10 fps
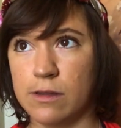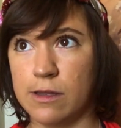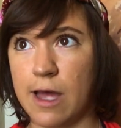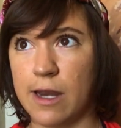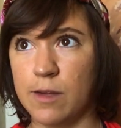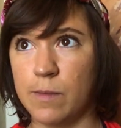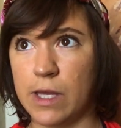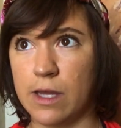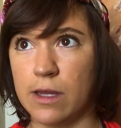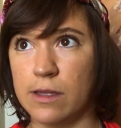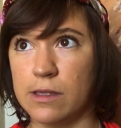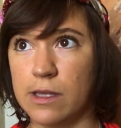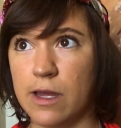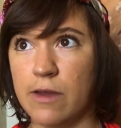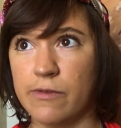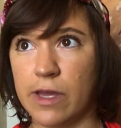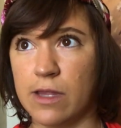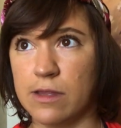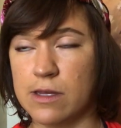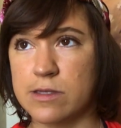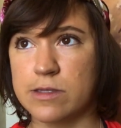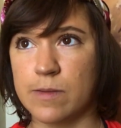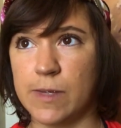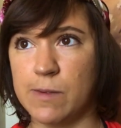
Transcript: letting me live in this semi